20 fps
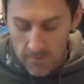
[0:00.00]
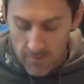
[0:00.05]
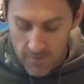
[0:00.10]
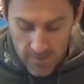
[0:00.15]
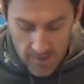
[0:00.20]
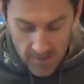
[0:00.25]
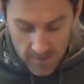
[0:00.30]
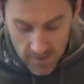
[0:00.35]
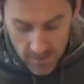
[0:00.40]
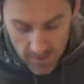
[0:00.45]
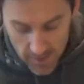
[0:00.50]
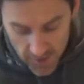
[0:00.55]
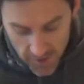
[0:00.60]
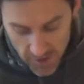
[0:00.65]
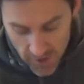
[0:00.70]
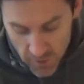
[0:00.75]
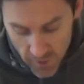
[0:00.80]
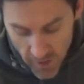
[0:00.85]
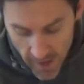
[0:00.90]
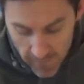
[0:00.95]
6 inches
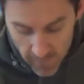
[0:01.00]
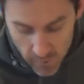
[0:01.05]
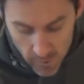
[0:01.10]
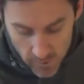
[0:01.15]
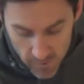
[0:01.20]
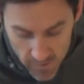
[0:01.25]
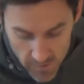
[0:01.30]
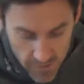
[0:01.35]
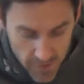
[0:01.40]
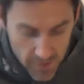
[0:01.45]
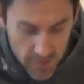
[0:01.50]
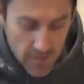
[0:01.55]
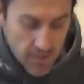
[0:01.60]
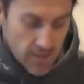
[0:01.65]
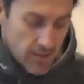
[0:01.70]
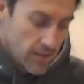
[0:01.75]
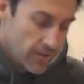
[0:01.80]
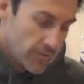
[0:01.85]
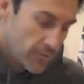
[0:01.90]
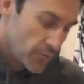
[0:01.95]
of travel, so you can
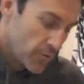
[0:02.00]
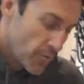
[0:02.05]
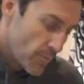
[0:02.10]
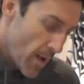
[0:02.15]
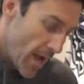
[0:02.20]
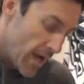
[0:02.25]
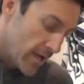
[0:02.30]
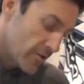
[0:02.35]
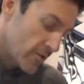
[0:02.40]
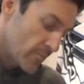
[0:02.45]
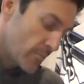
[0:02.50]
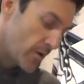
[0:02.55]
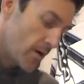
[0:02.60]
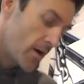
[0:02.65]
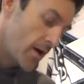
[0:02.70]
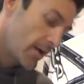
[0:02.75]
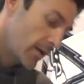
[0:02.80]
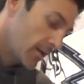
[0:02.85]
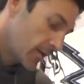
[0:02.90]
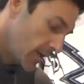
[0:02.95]
see it through the back of the
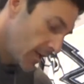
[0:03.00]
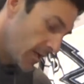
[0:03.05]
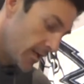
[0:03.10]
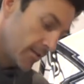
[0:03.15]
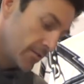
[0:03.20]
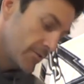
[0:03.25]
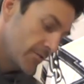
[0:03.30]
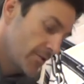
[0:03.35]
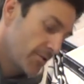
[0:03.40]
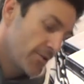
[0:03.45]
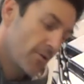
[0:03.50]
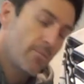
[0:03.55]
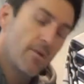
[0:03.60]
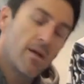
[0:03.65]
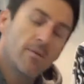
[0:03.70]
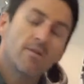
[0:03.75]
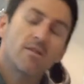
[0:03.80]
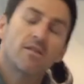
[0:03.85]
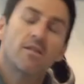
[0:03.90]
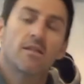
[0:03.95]
bike, and
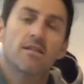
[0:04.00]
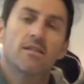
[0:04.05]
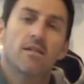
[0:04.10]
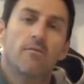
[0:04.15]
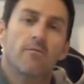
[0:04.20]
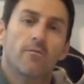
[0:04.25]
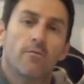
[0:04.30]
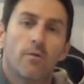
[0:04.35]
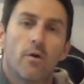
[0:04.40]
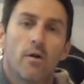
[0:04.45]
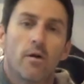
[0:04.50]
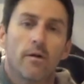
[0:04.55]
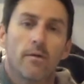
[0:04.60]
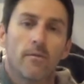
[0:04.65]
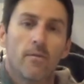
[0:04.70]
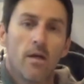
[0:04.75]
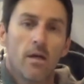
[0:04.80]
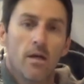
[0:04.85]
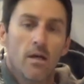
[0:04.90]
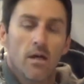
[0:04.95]
maybe 6 up front.
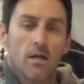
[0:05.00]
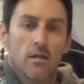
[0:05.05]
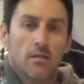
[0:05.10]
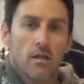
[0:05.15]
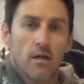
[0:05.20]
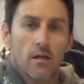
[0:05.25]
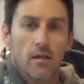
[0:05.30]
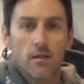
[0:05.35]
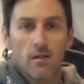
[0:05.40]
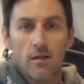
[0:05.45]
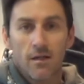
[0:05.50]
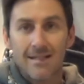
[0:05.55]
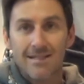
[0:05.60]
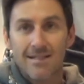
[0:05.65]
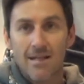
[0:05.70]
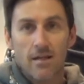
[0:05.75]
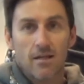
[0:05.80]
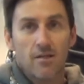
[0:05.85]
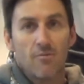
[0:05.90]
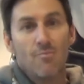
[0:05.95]
A lot of the guys
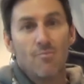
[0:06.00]
that are